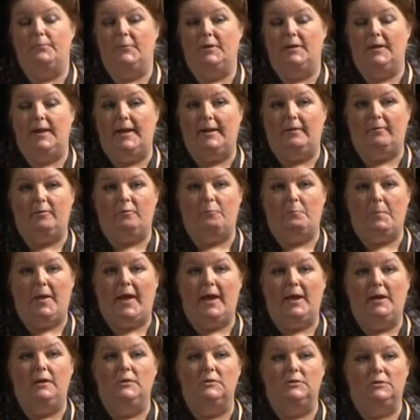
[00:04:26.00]
licks of
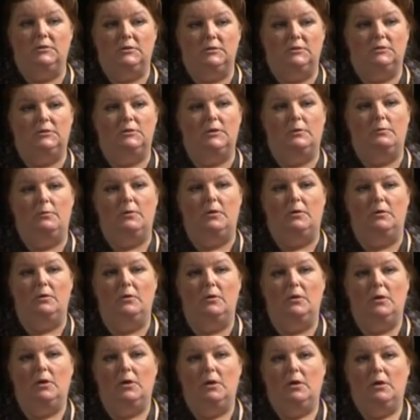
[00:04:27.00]
paint and so
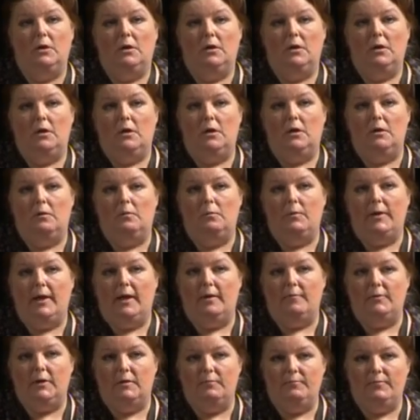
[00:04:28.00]
on. We
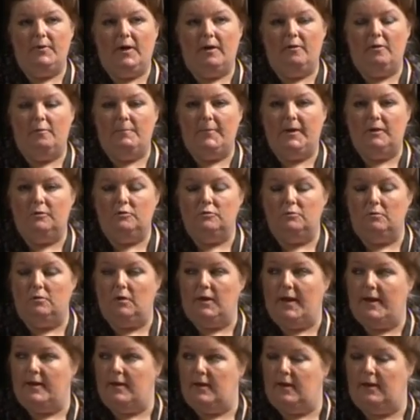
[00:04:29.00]
have an environmental
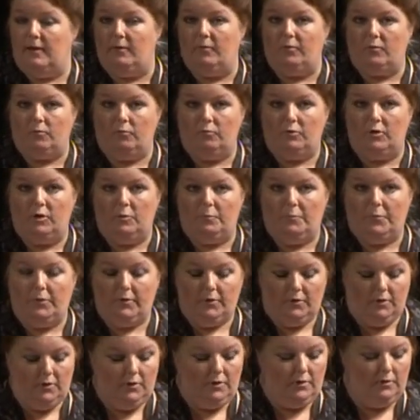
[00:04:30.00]
cleanliness group
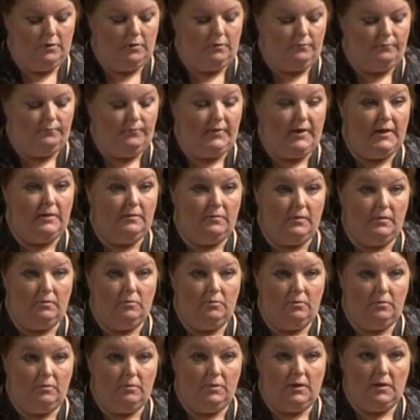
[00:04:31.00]
that feeds
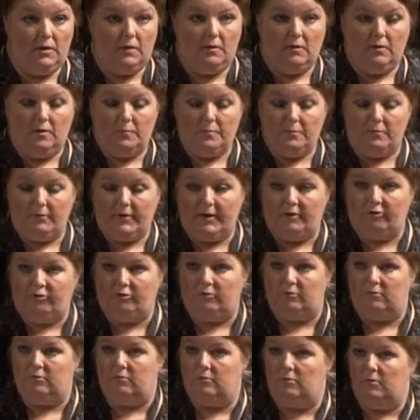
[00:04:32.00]
into the
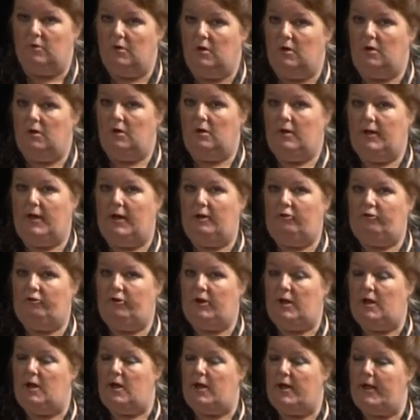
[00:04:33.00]
operational
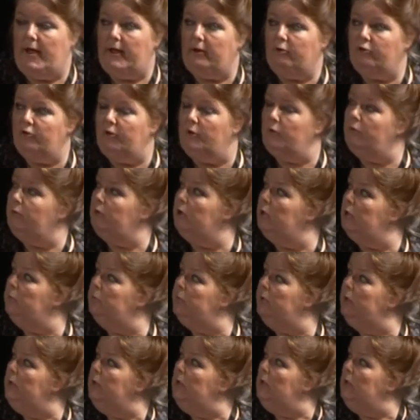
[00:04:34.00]
HCI action group.